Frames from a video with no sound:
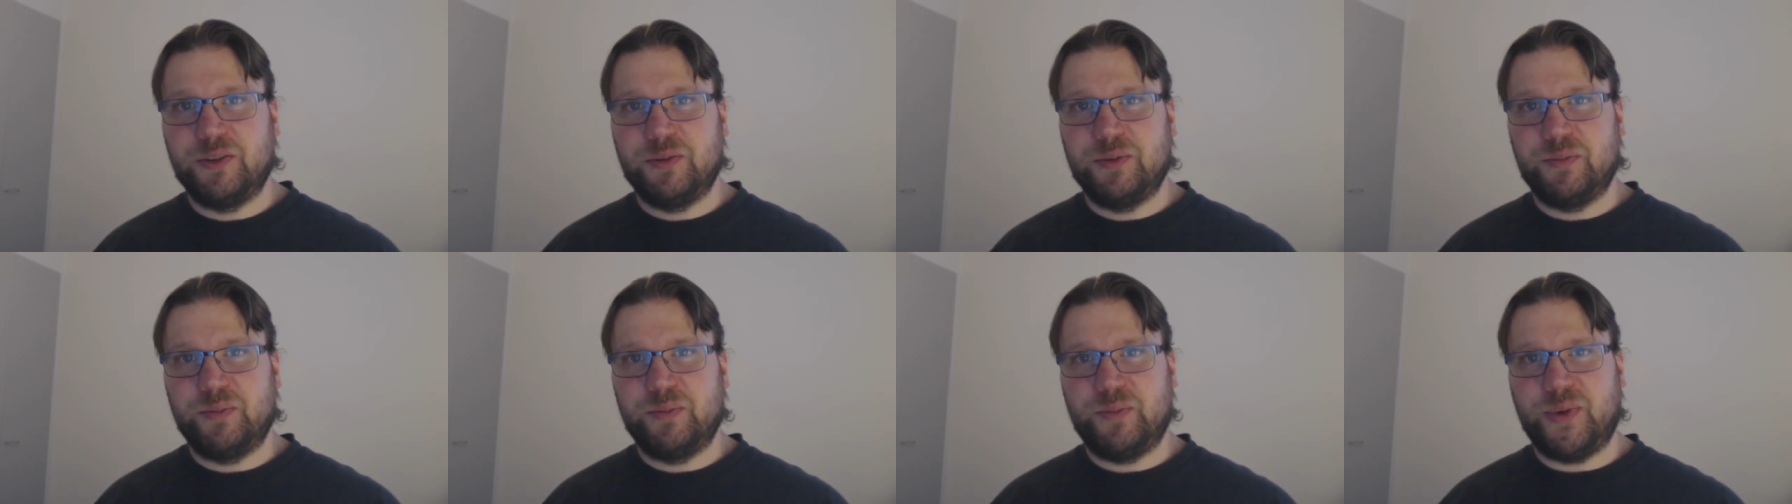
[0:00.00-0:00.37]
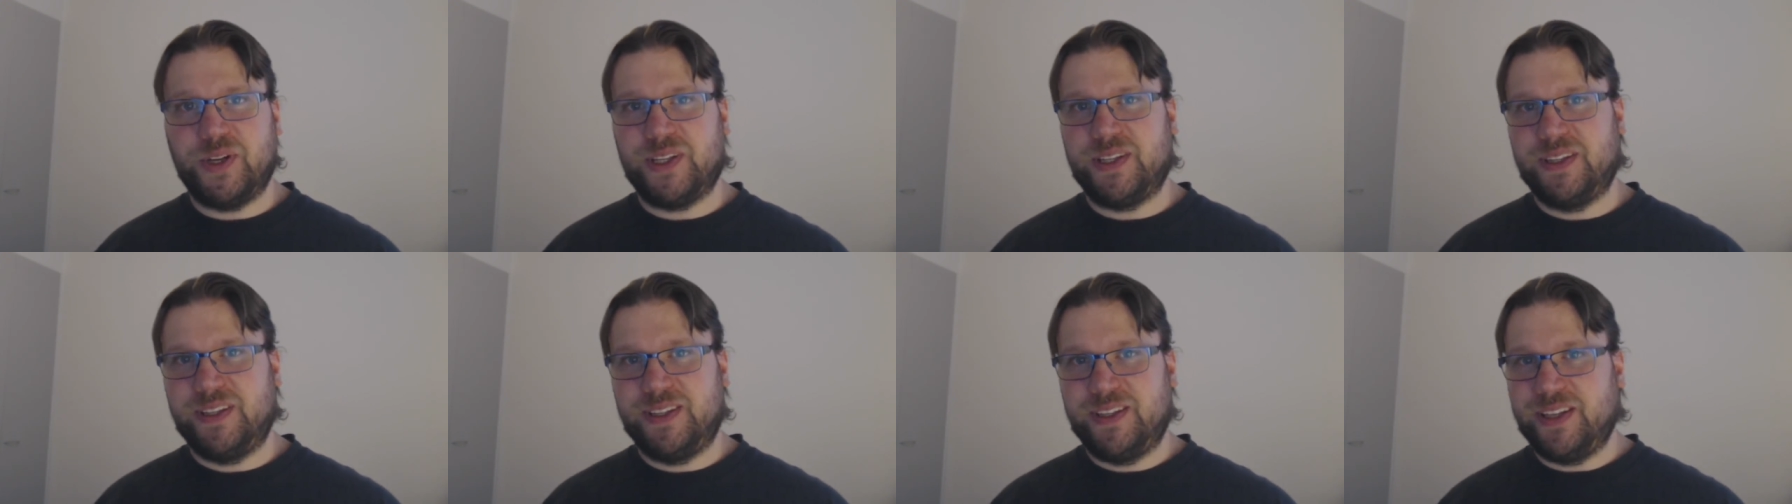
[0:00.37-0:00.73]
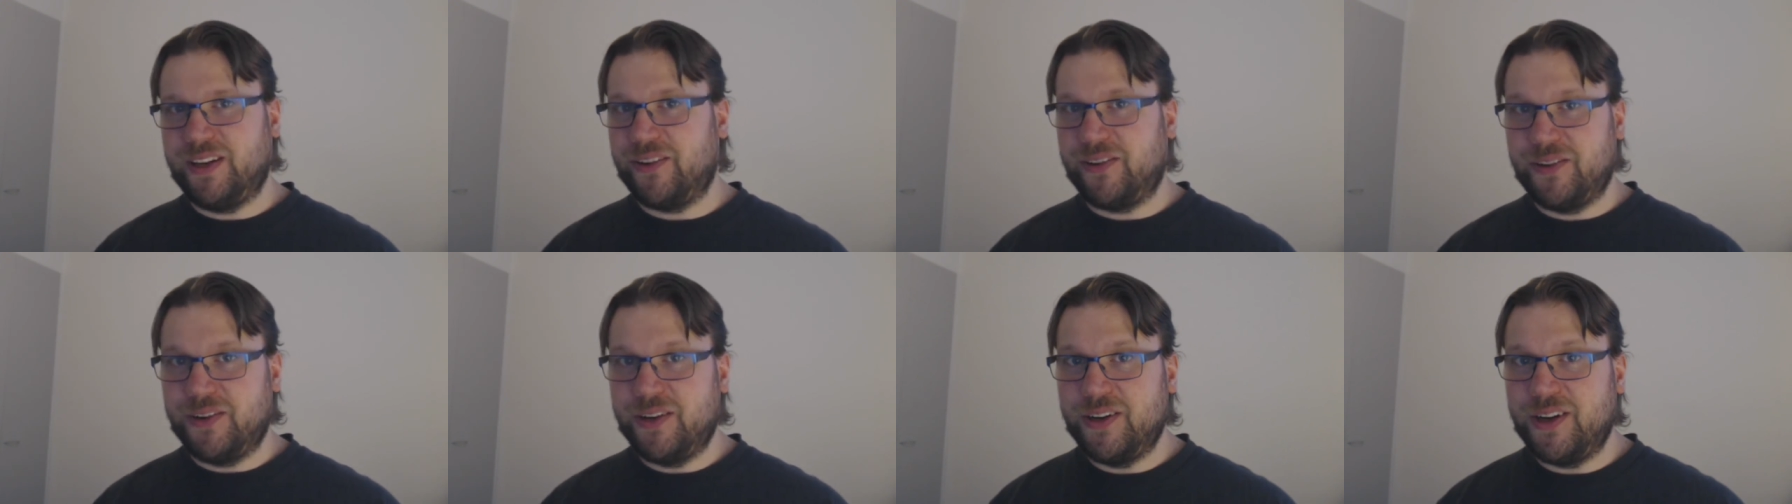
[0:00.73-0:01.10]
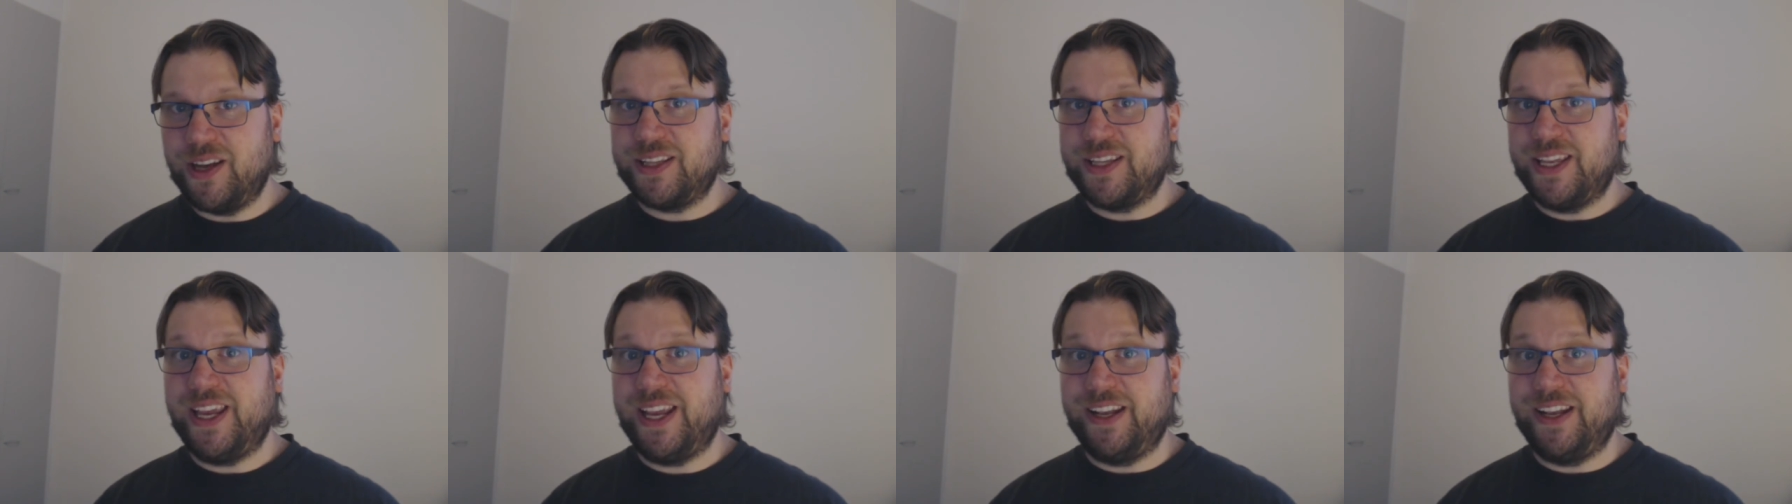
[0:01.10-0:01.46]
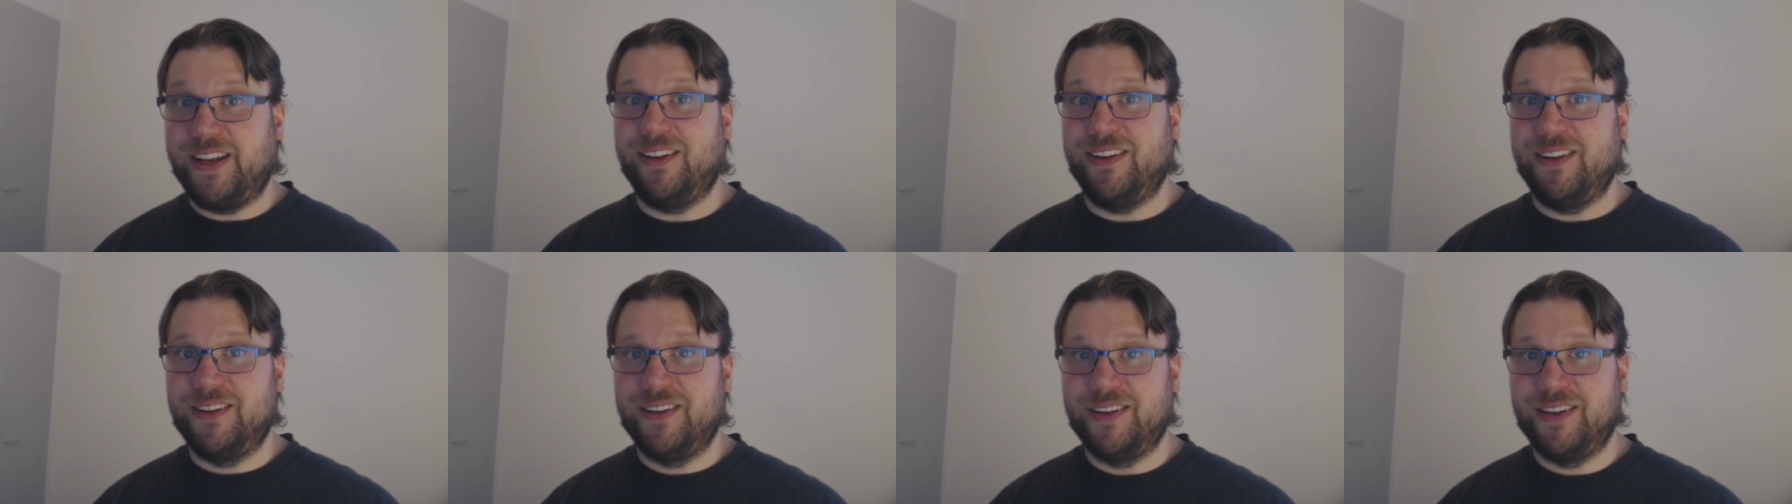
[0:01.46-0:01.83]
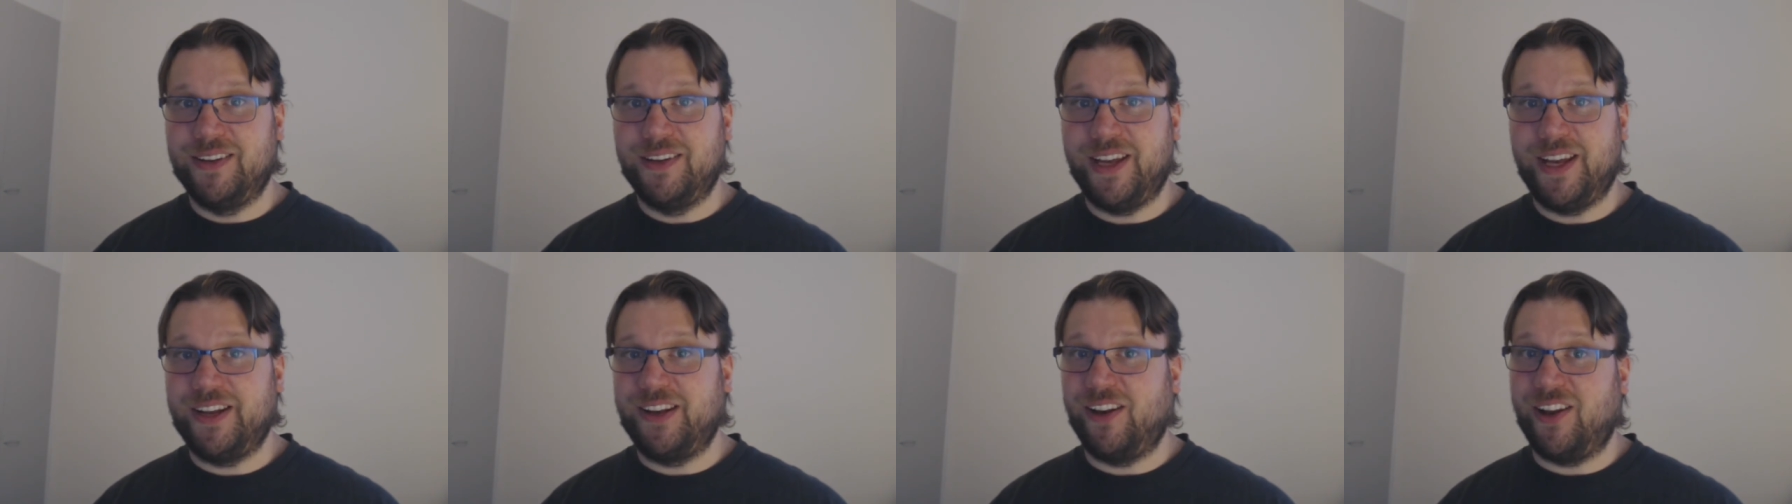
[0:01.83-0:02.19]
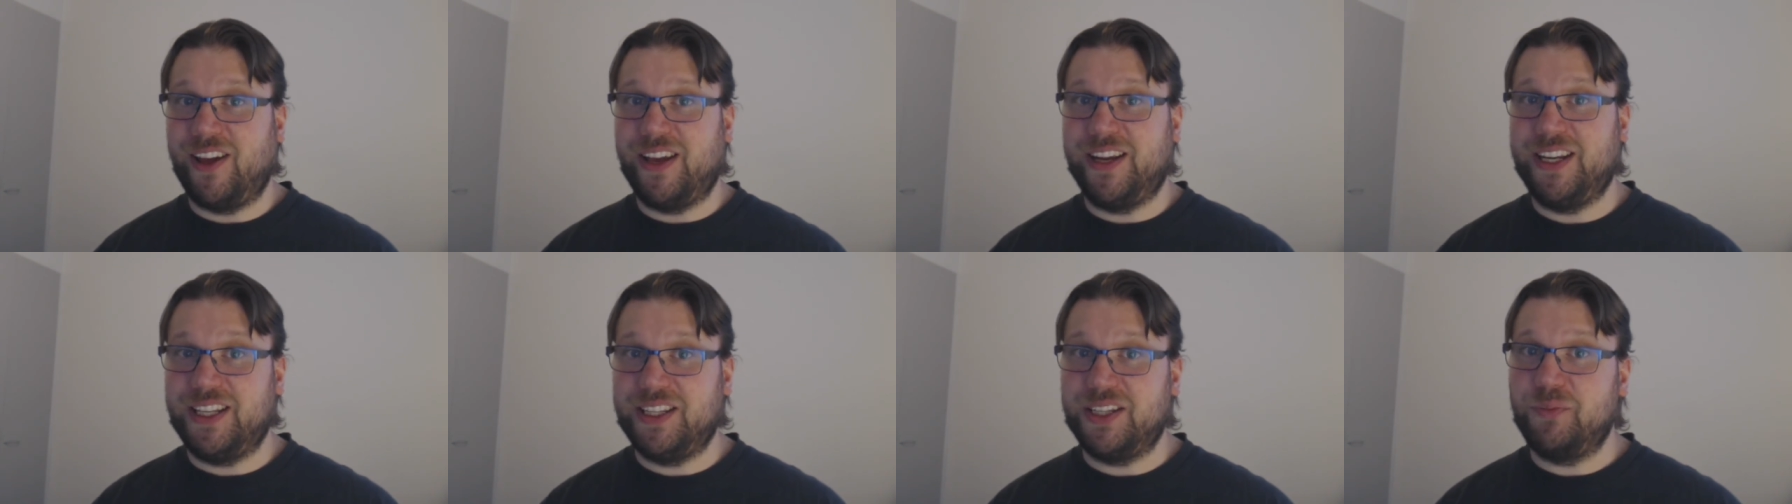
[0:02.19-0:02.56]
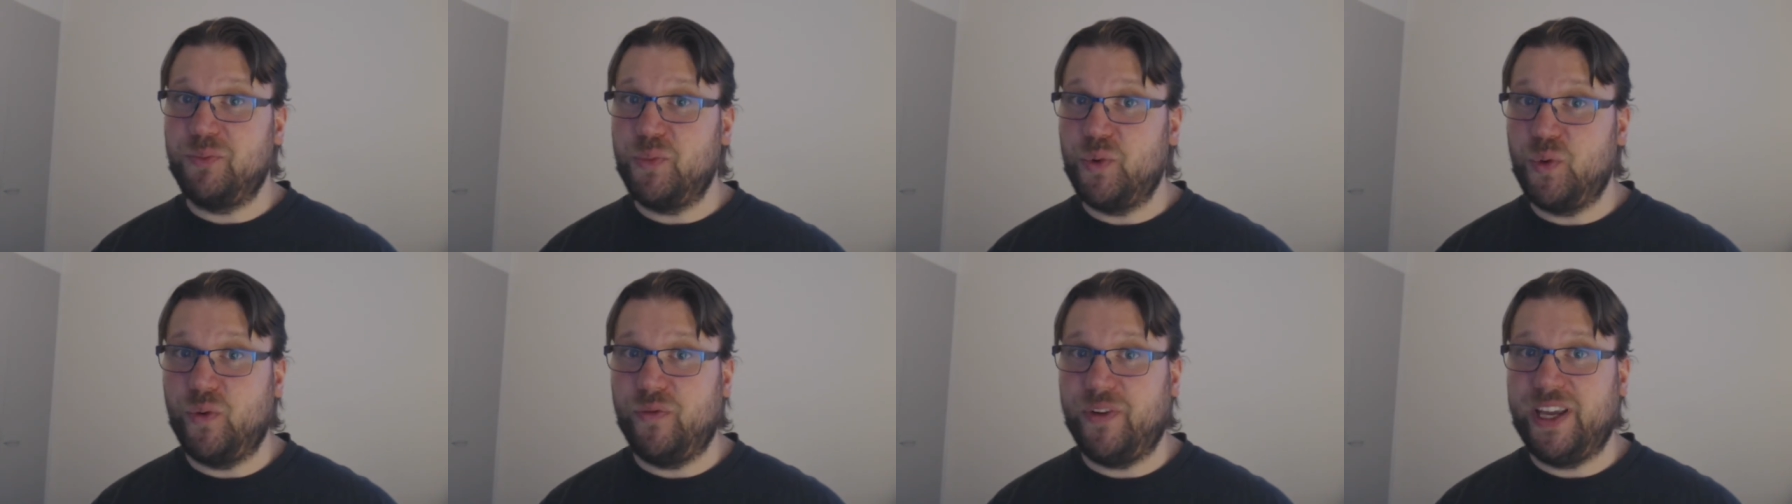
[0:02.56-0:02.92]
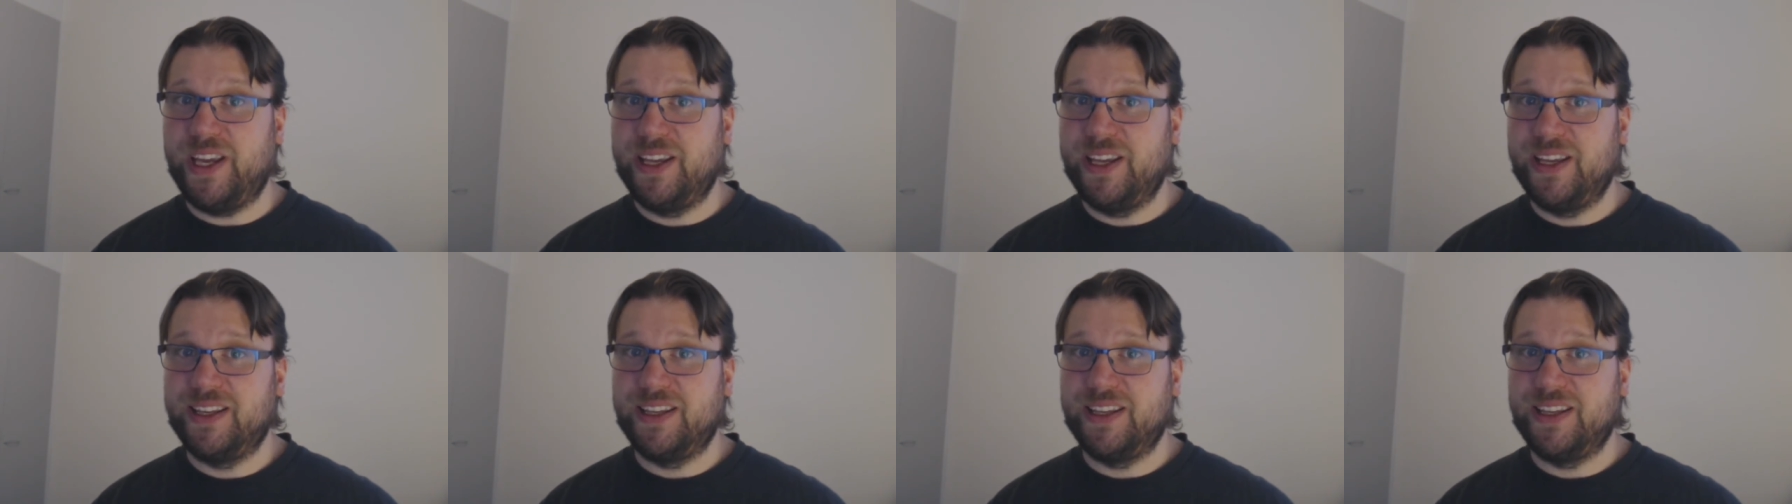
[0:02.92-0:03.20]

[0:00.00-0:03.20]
But they are not head headlining the movie.